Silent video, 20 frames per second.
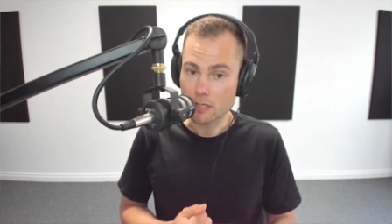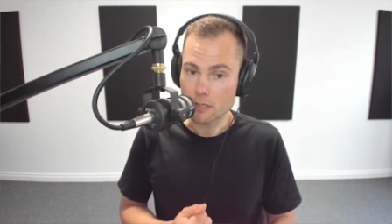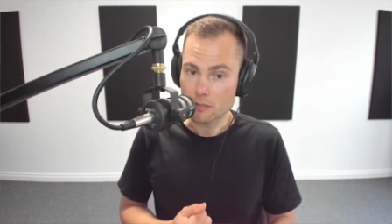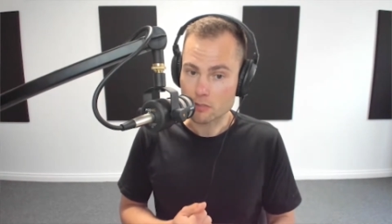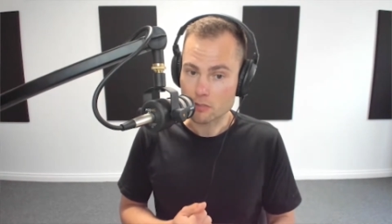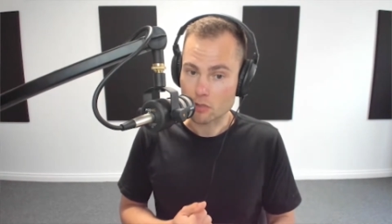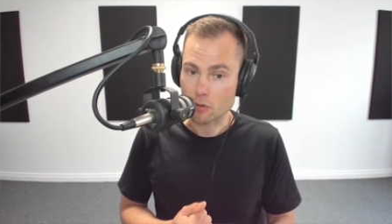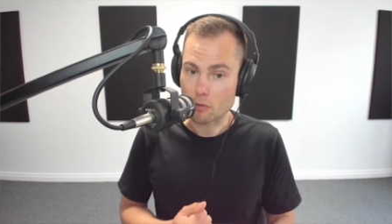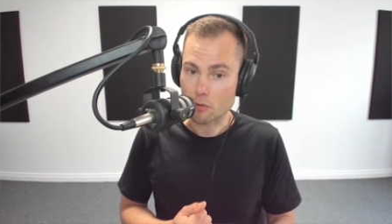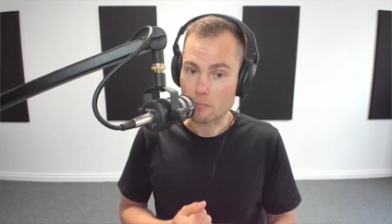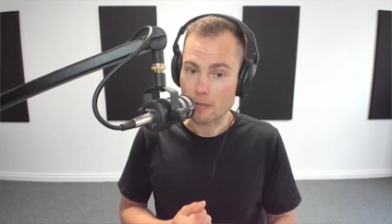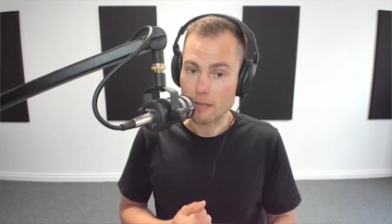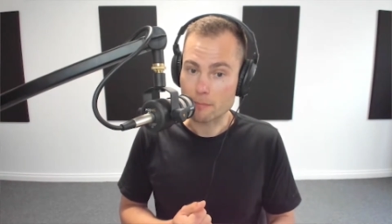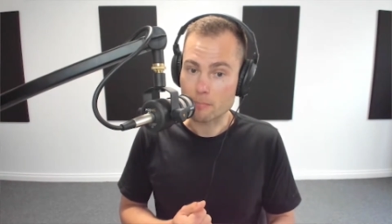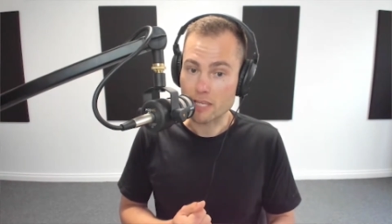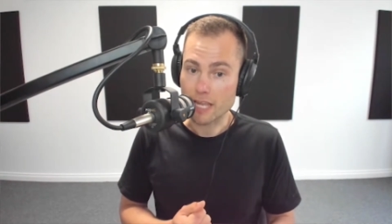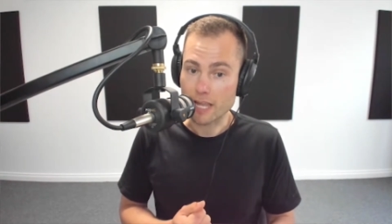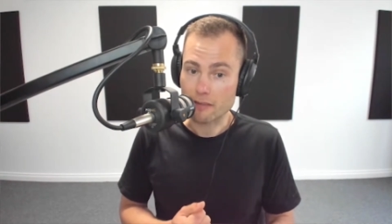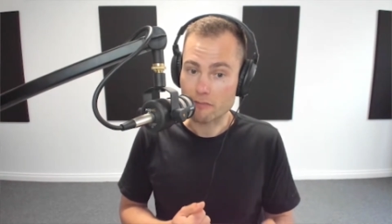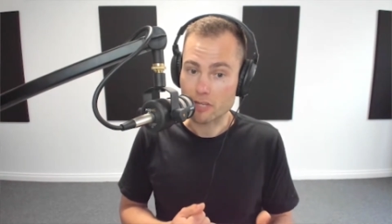So
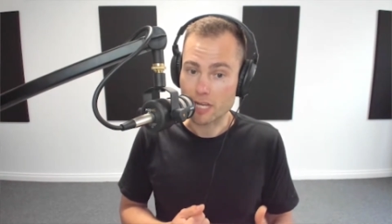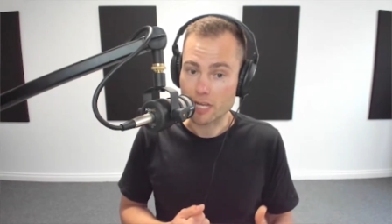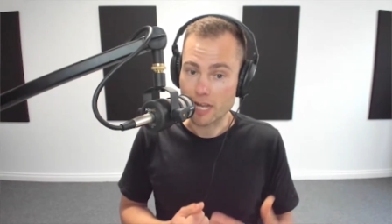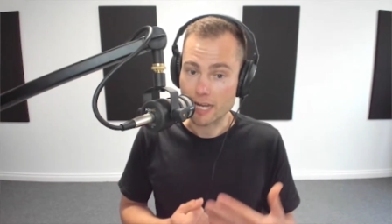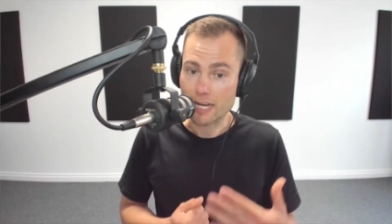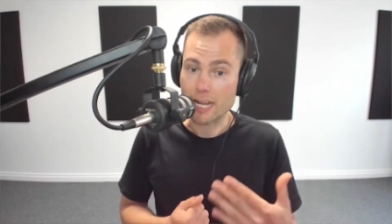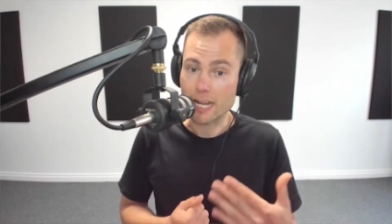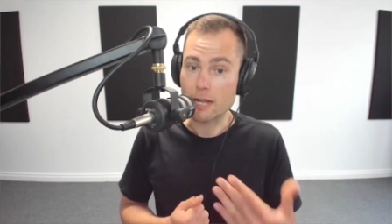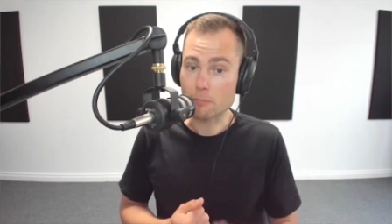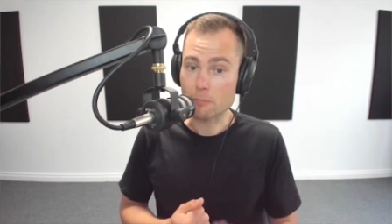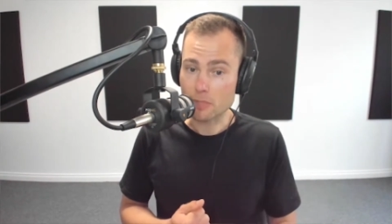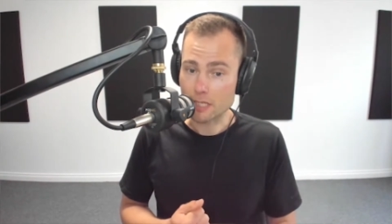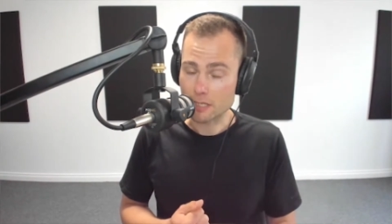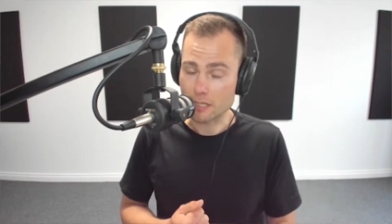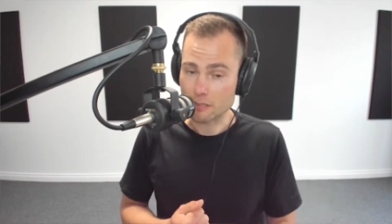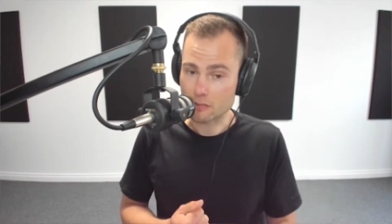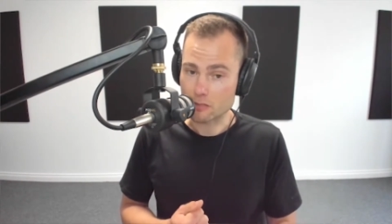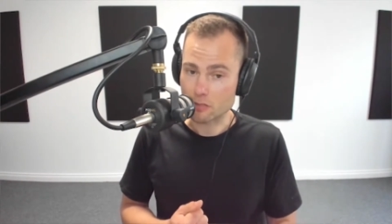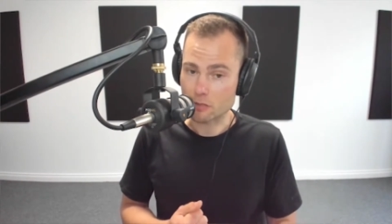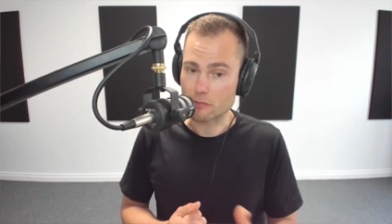maybe having
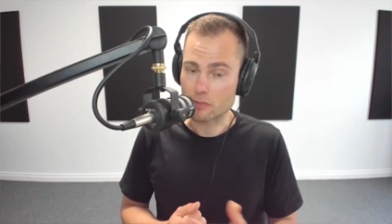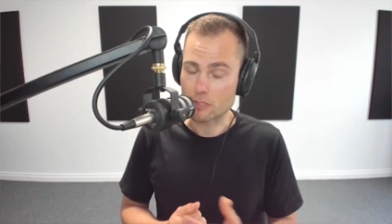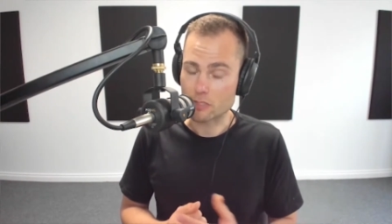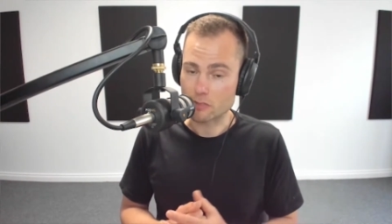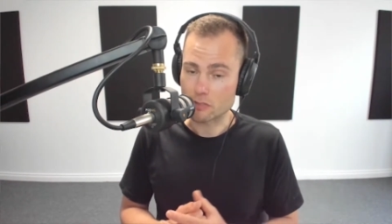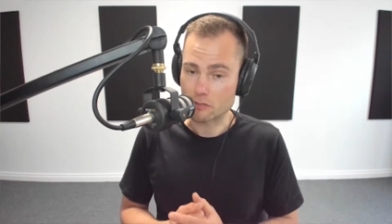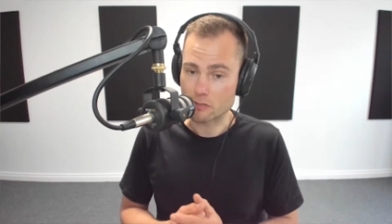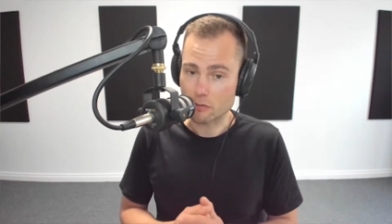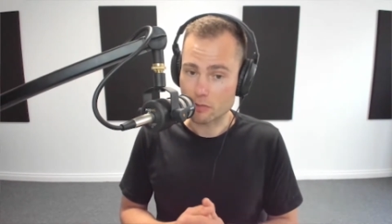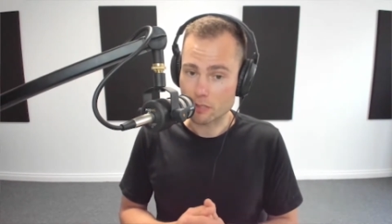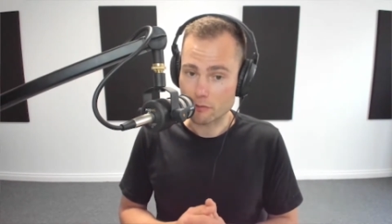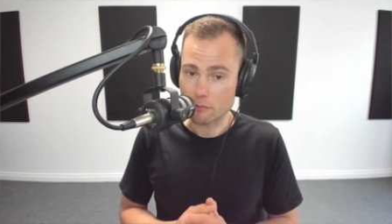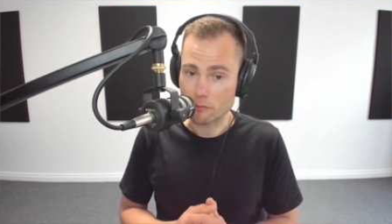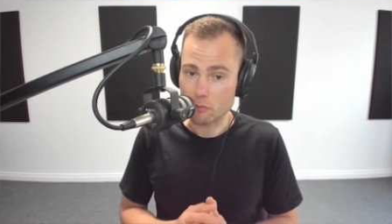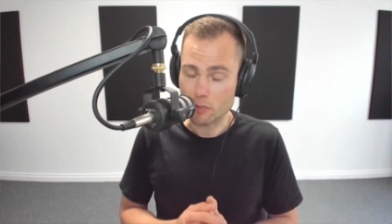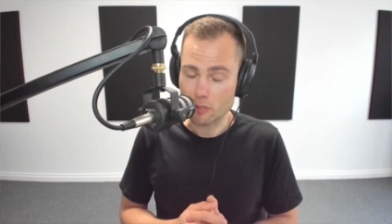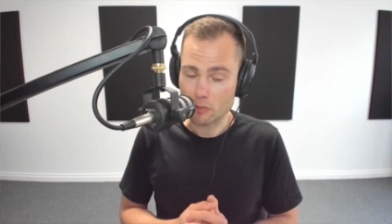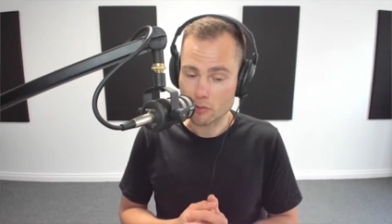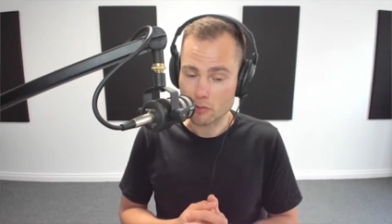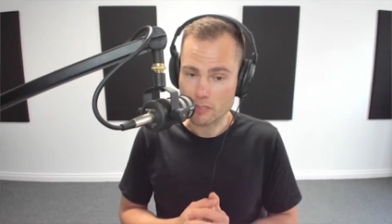accompanying services. So I'll give you
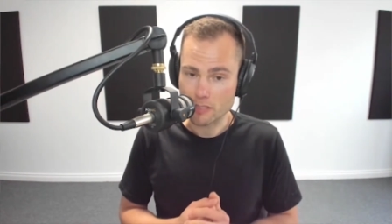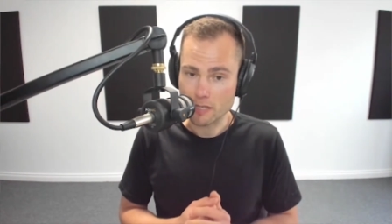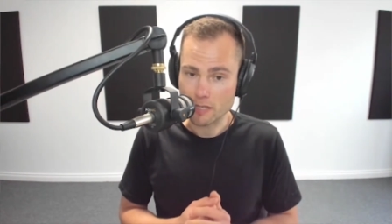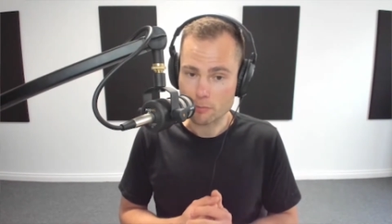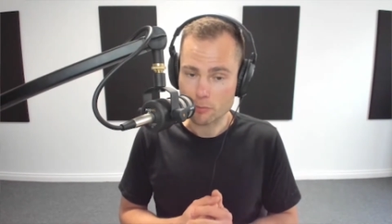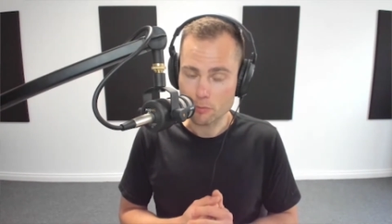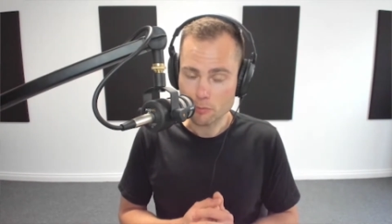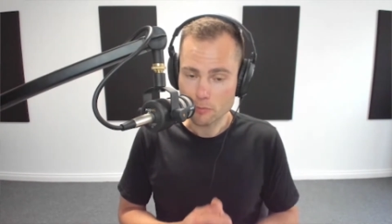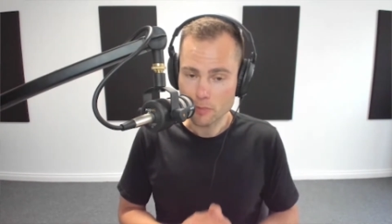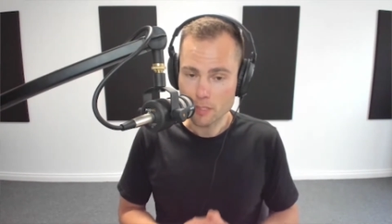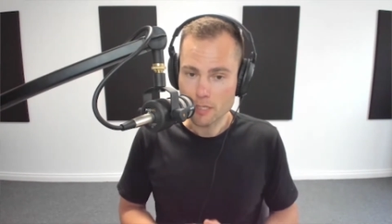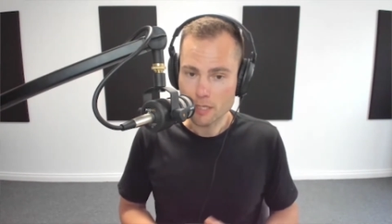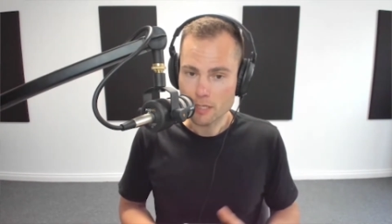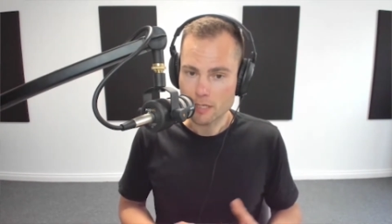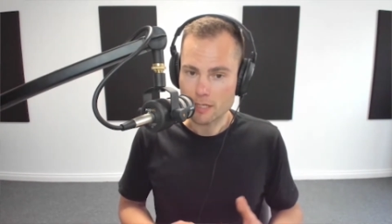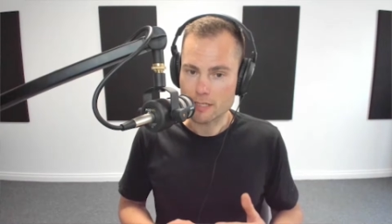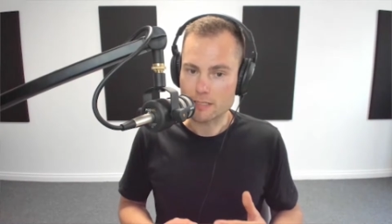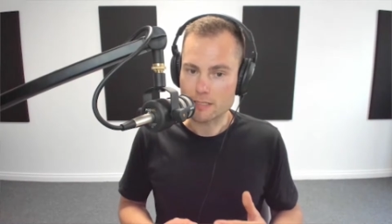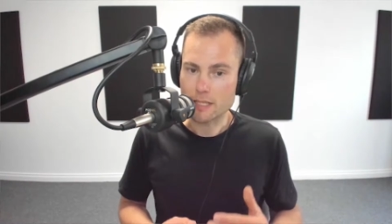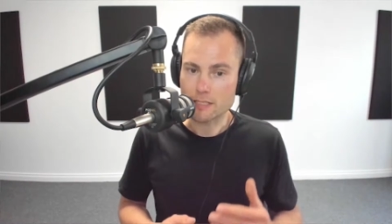a really good example
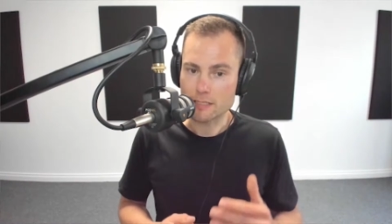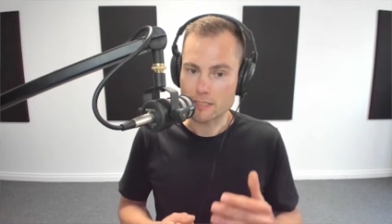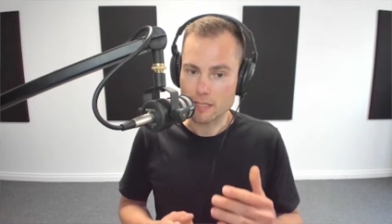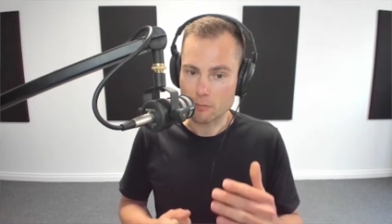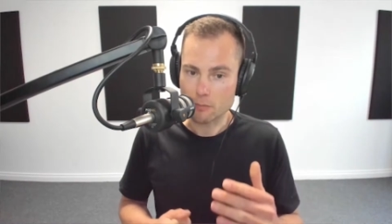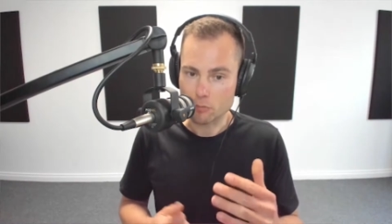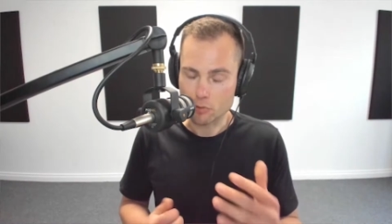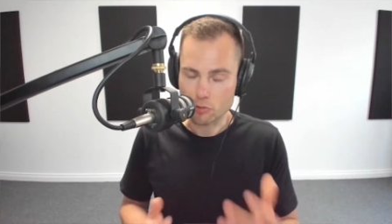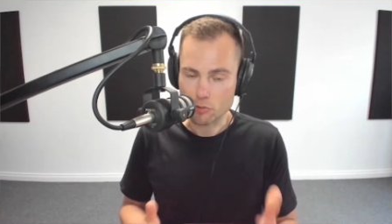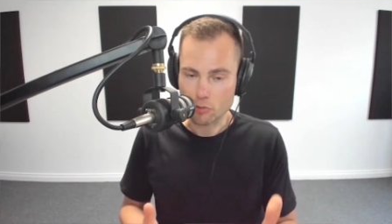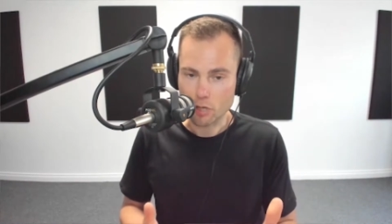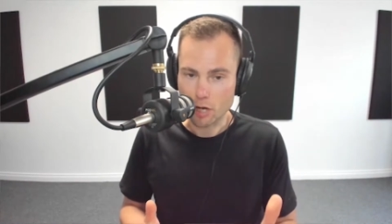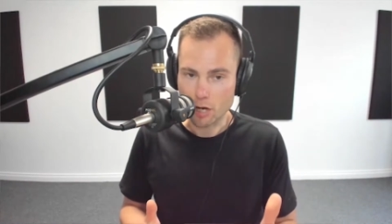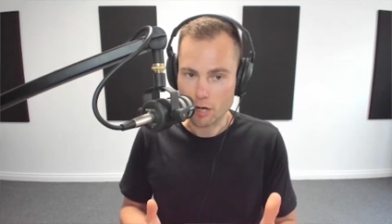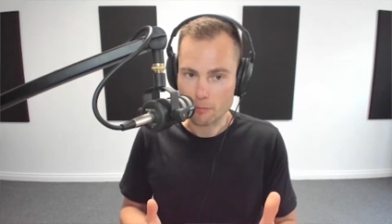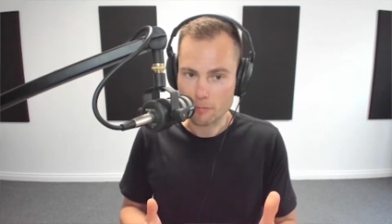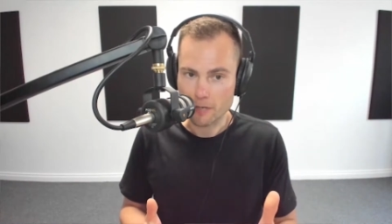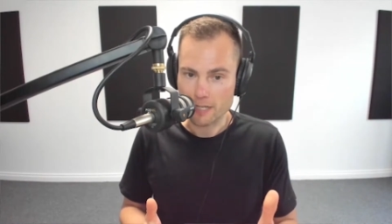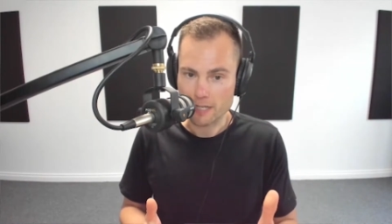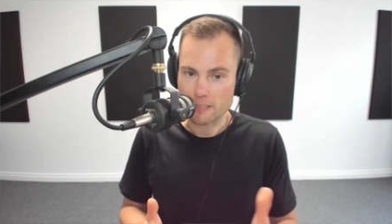is let's say we'll do
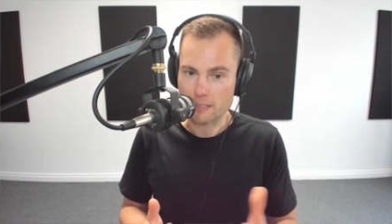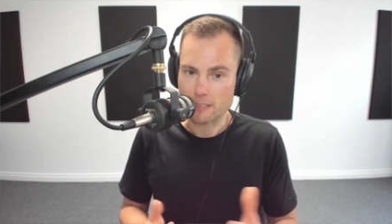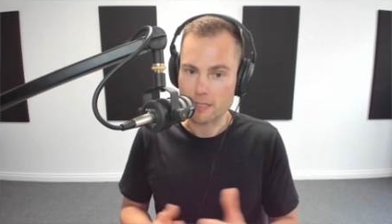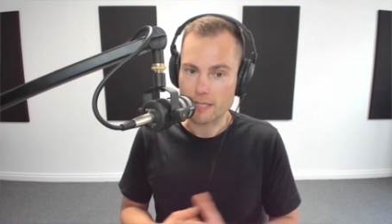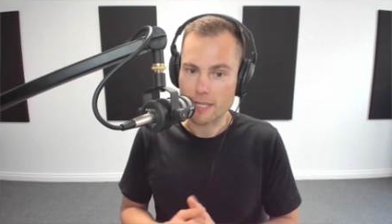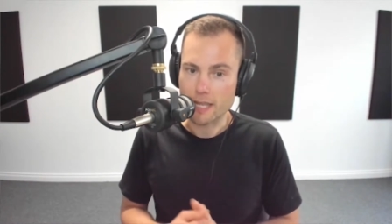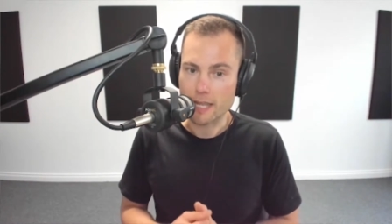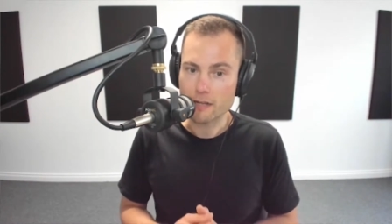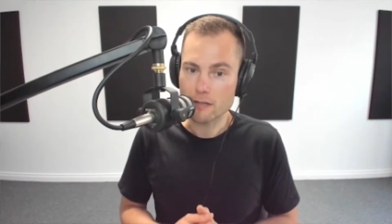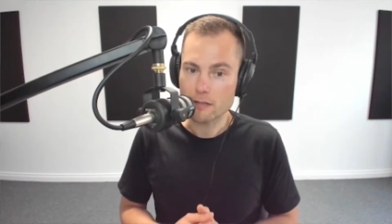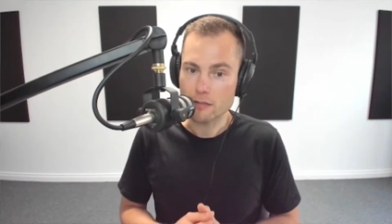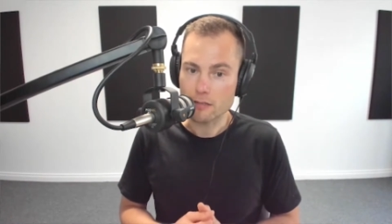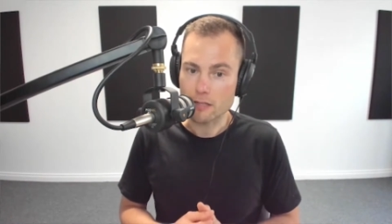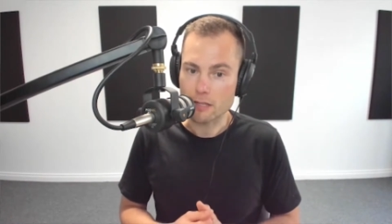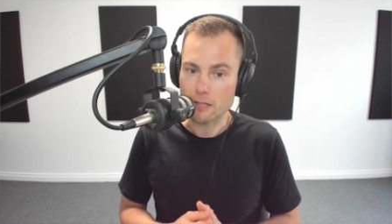chiropractic again.